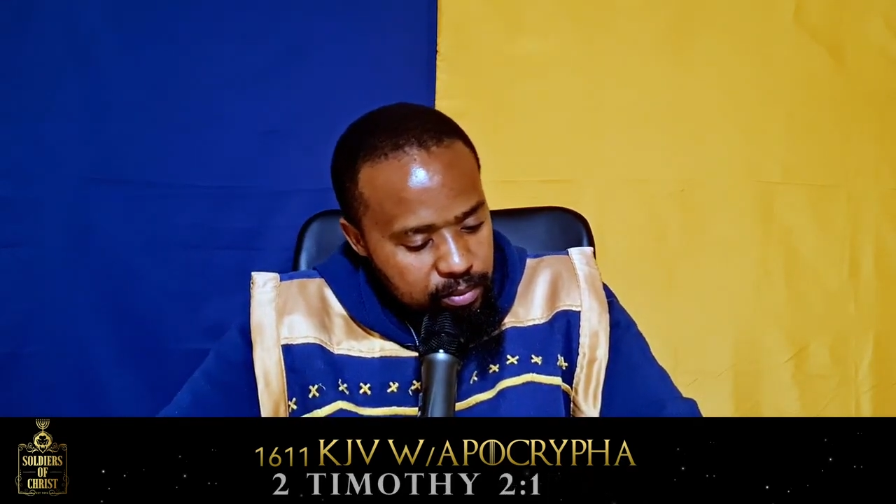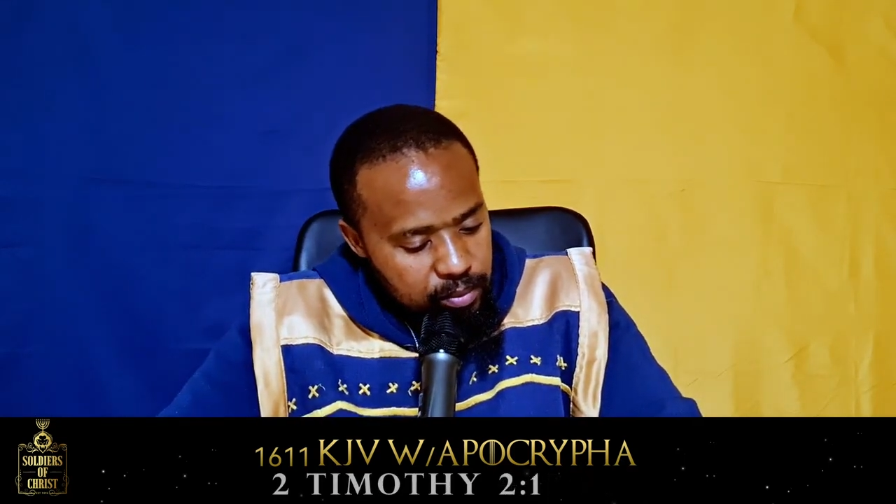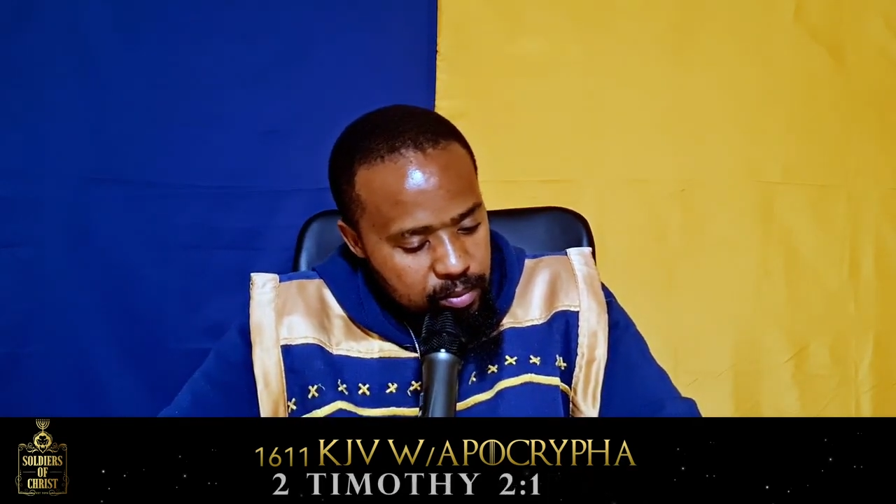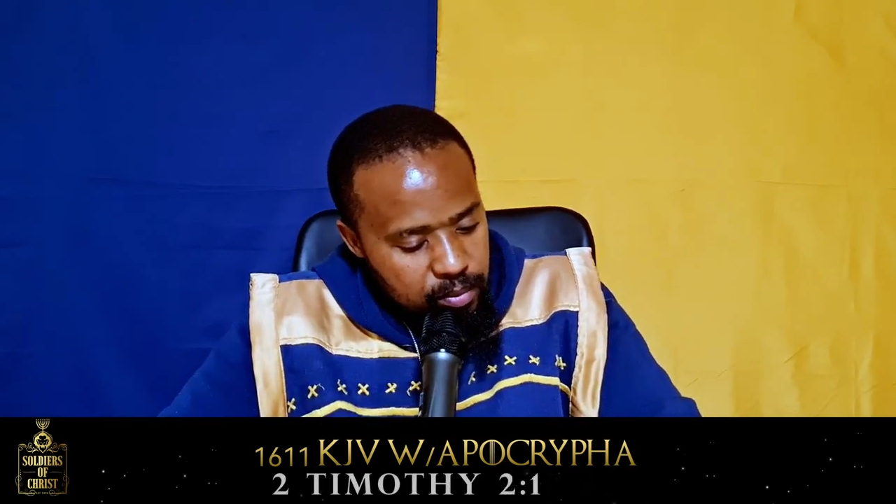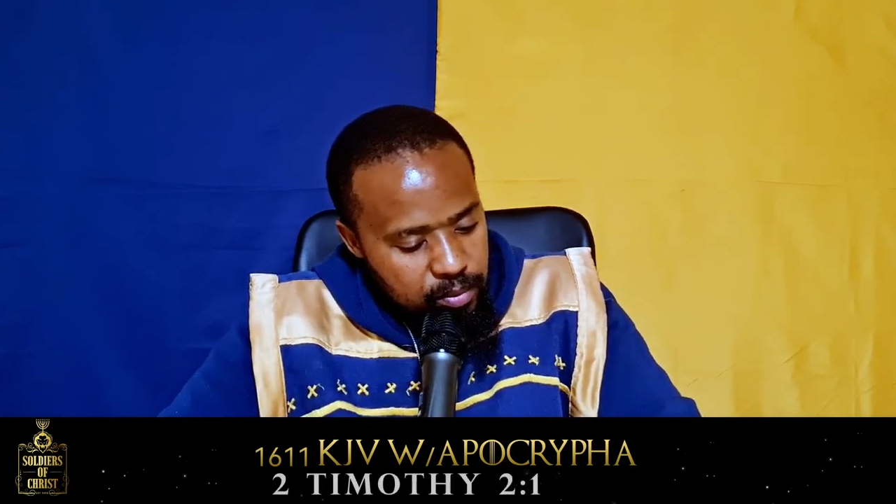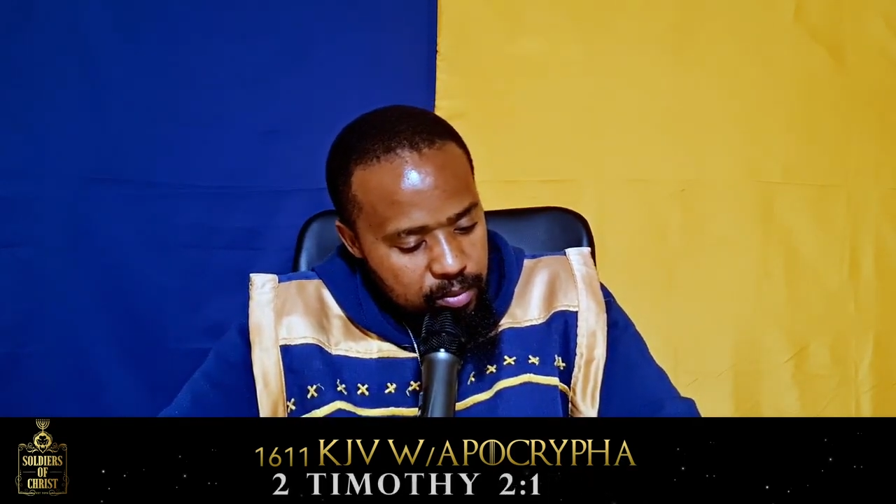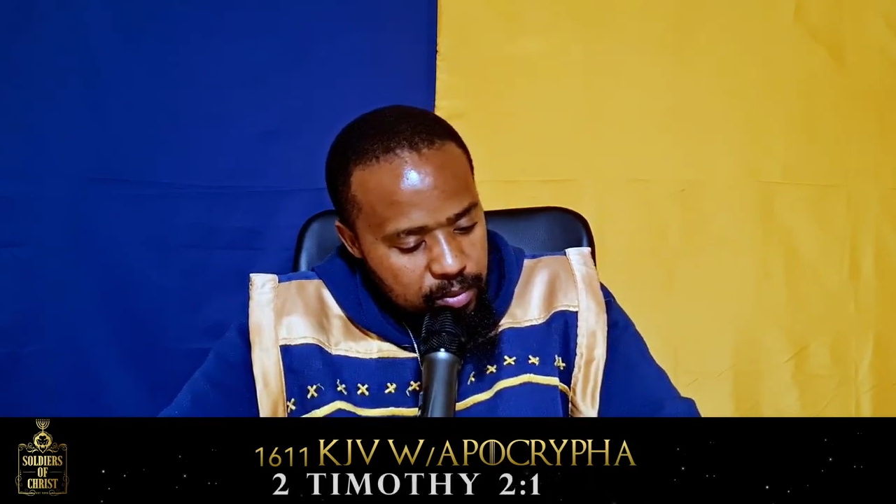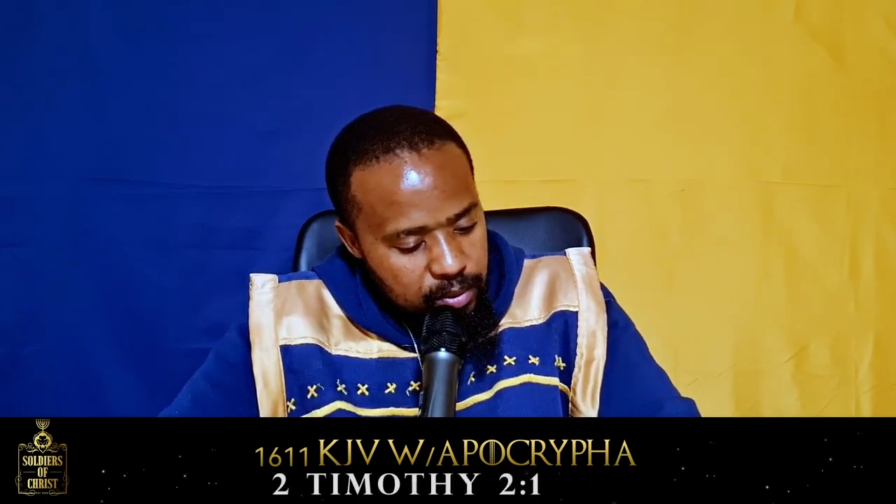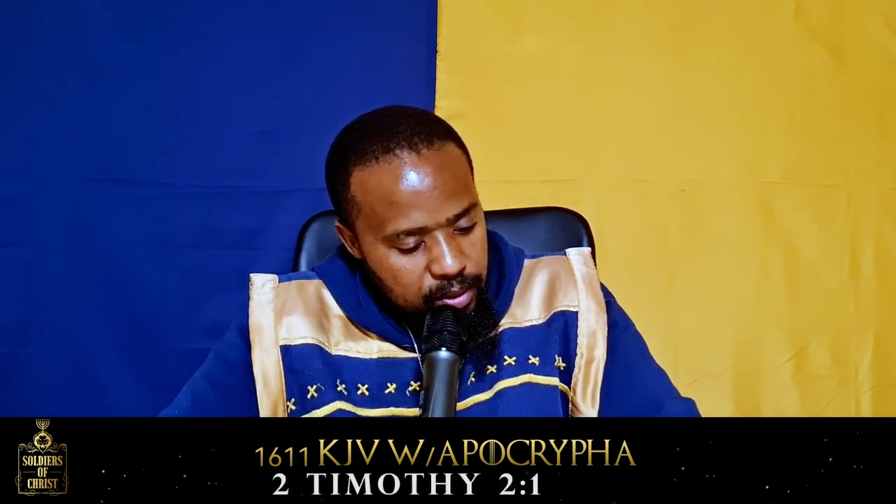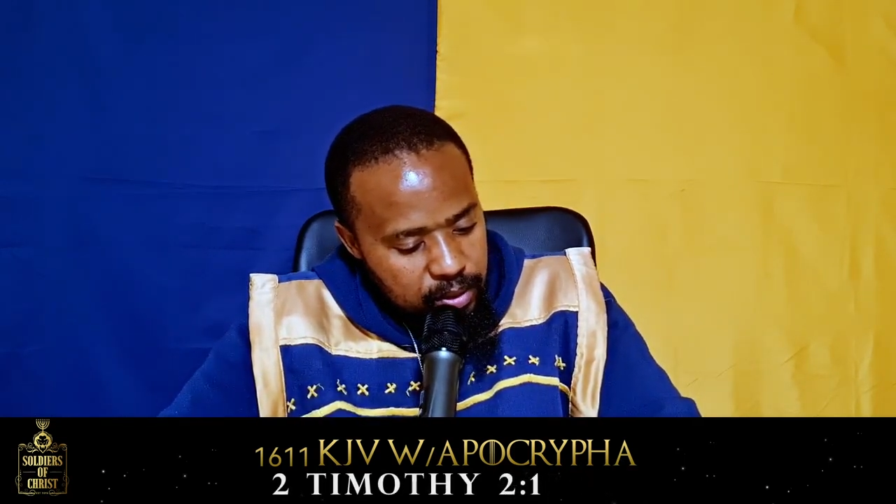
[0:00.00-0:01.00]
The second book
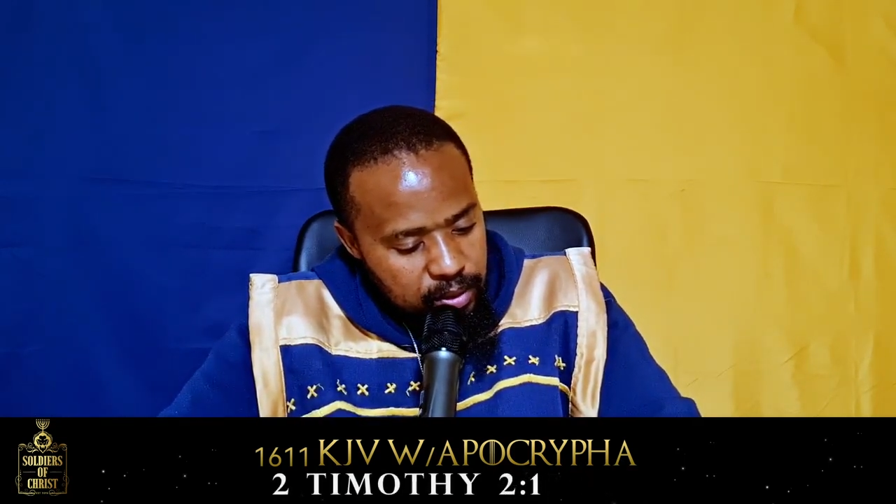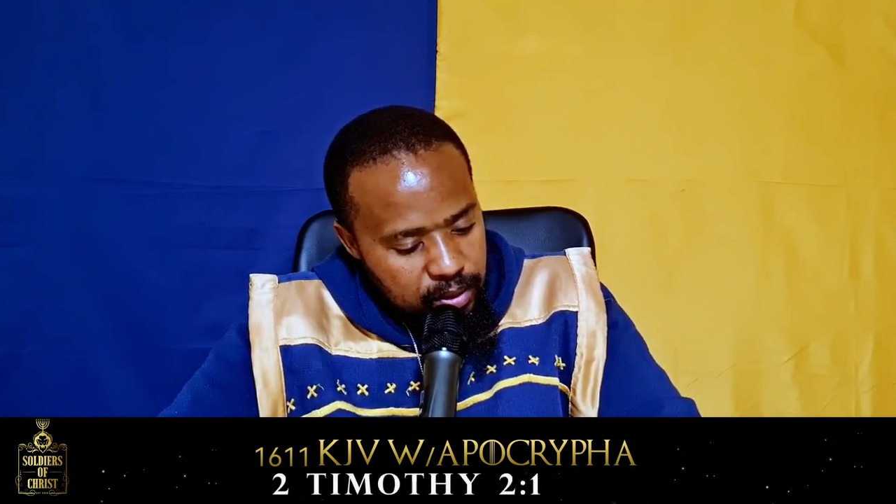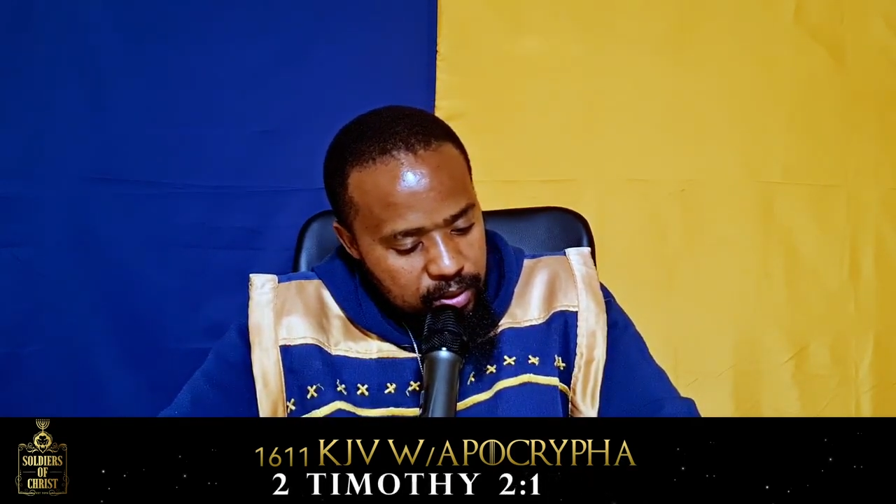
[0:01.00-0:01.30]
of Timothy,